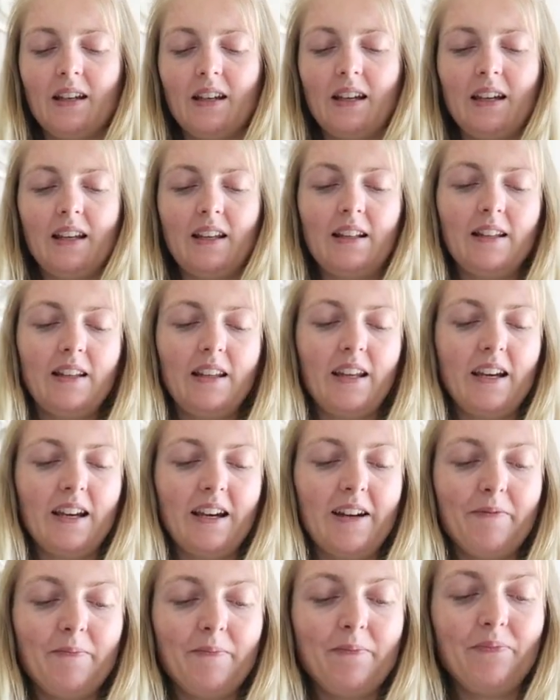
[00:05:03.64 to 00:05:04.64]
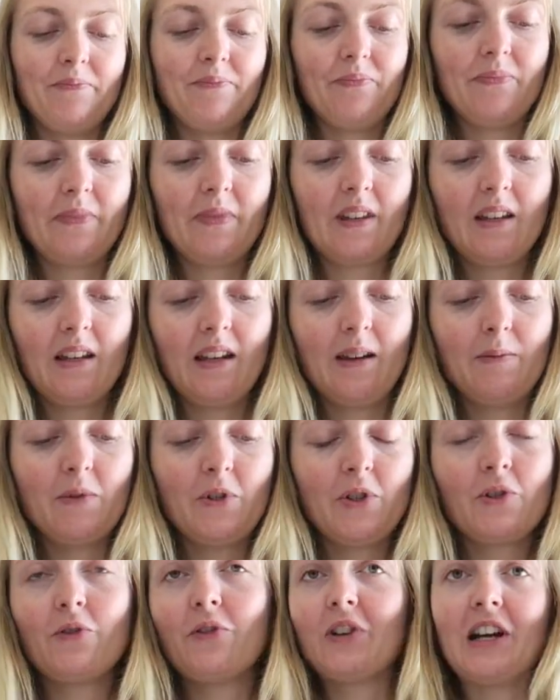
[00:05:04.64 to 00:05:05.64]
And yeah, I'm
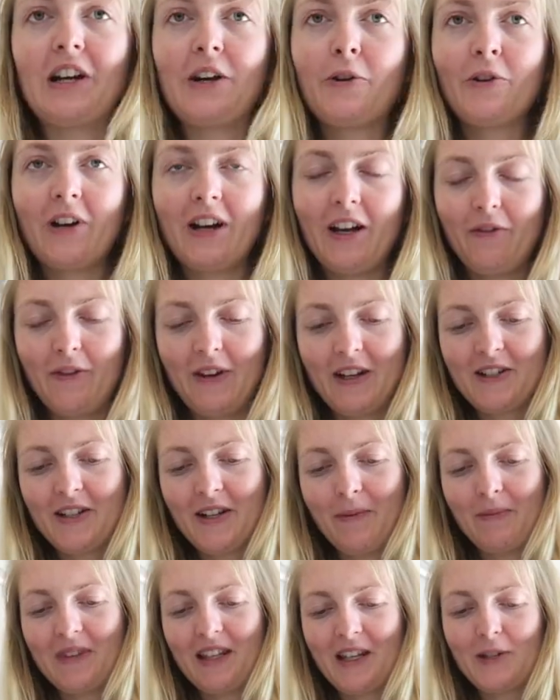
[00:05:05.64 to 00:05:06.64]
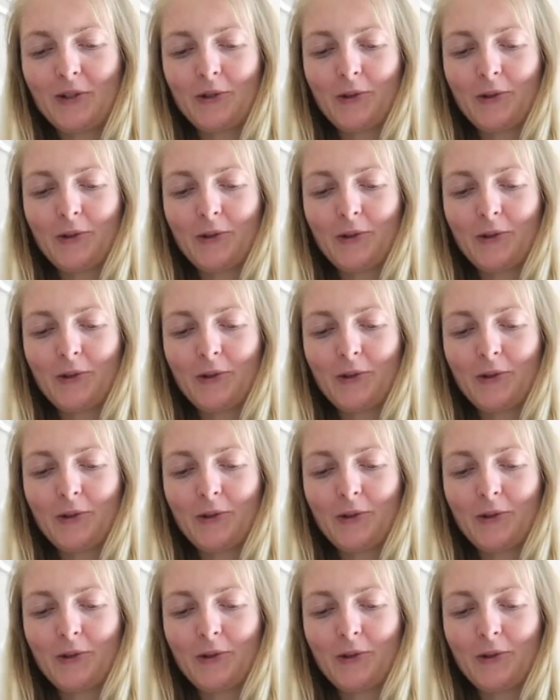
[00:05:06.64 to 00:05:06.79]
just really craving something